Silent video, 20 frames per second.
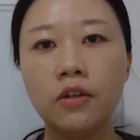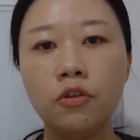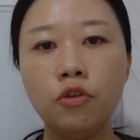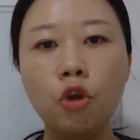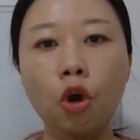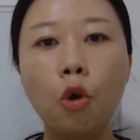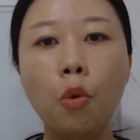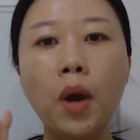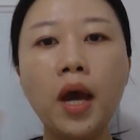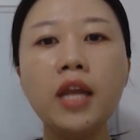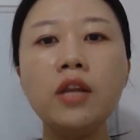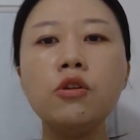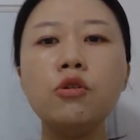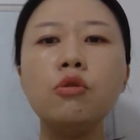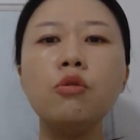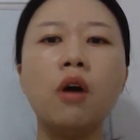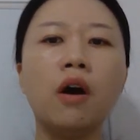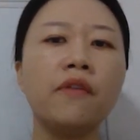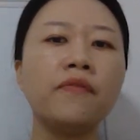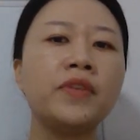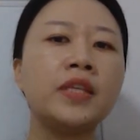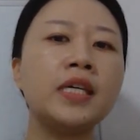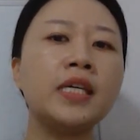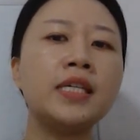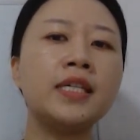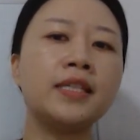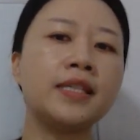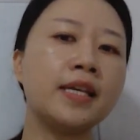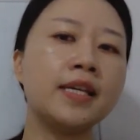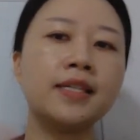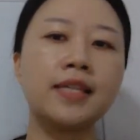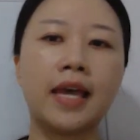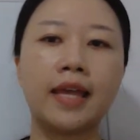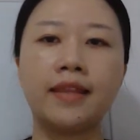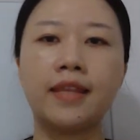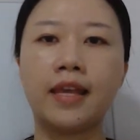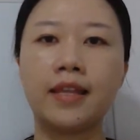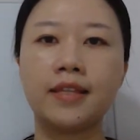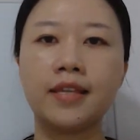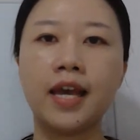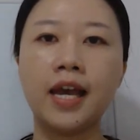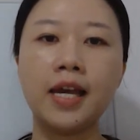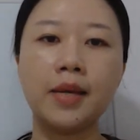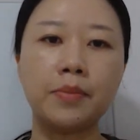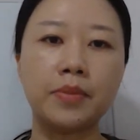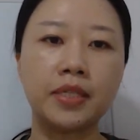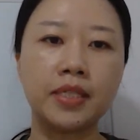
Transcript: No one knew of these things at that time.